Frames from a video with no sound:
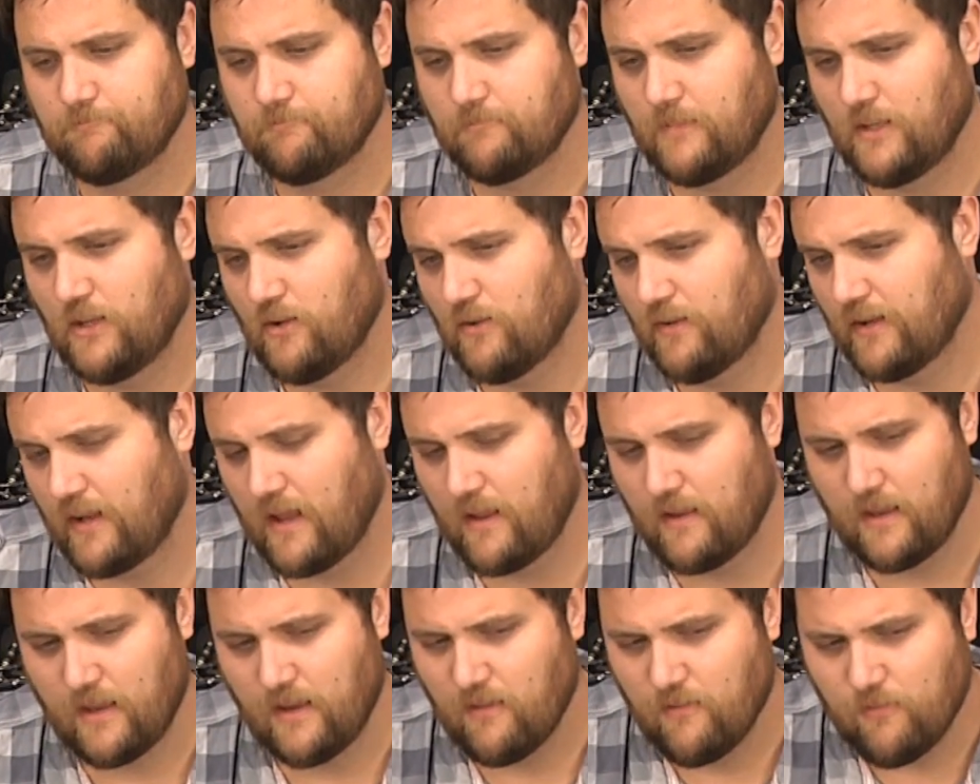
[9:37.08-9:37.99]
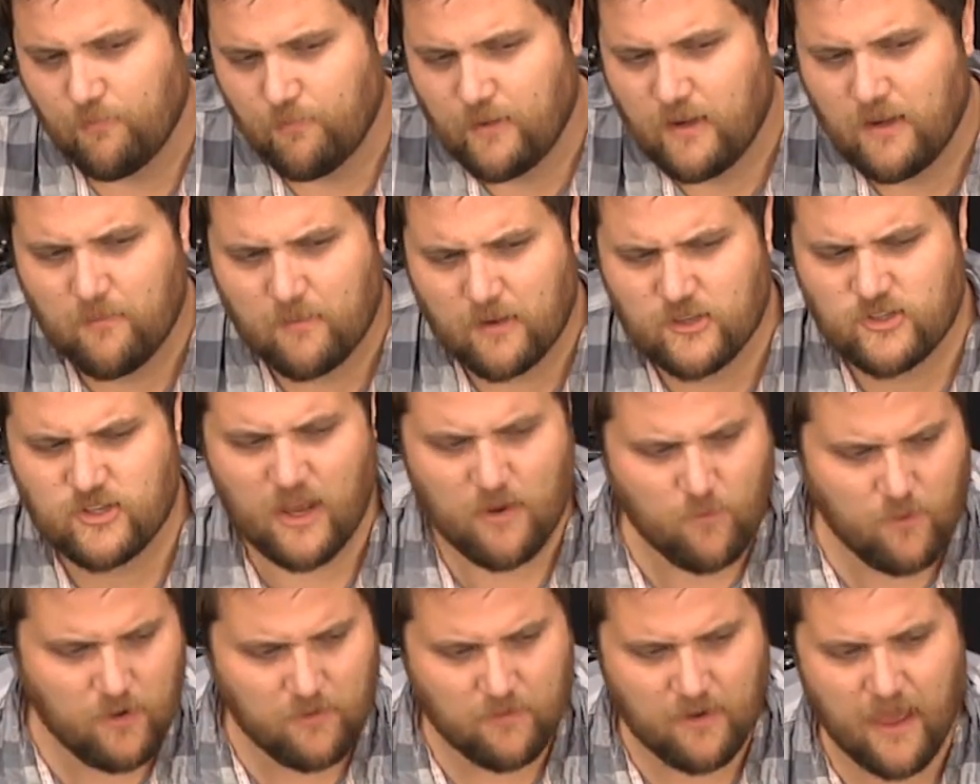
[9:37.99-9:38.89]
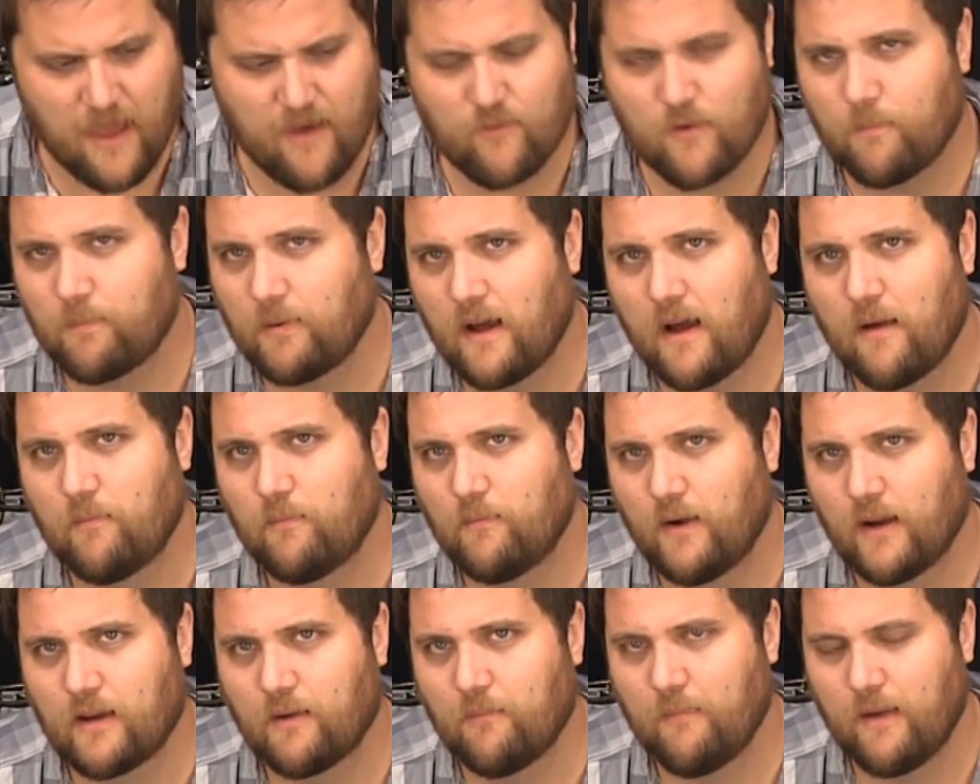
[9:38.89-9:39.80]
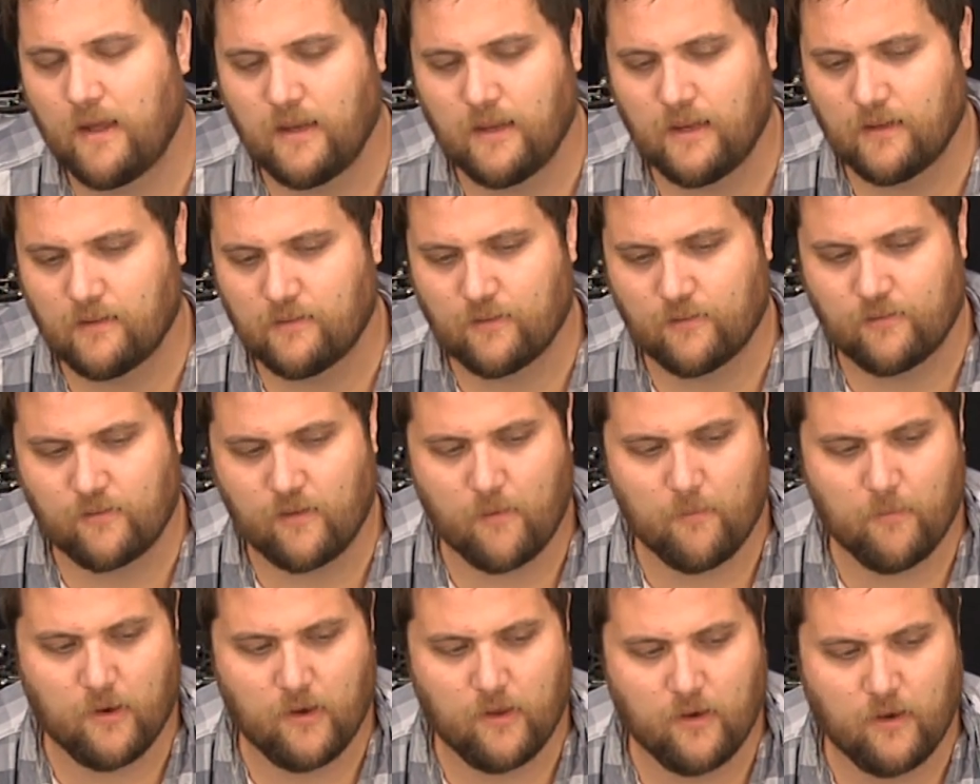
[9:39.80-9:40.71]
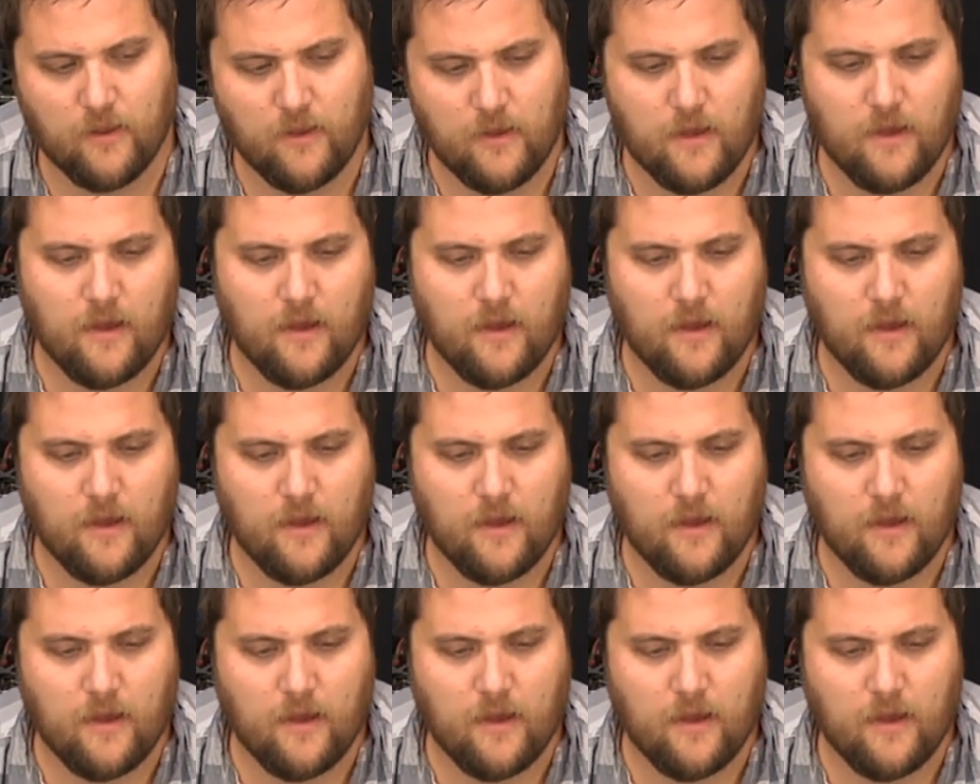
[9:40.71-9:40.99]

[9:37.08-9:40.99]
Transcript: it's pretty much, I wouldn't have a problem recommending it to someone.